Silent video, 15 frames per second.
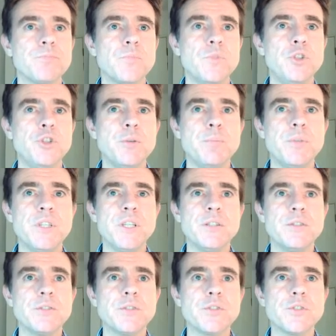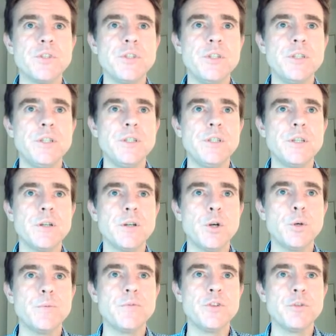you can begin to see
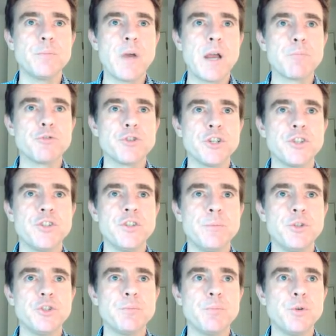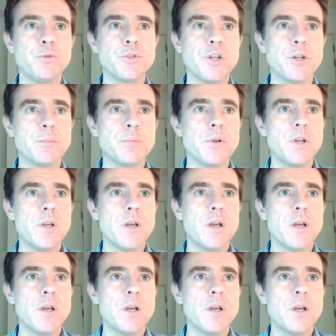hopefully the back projected image build up.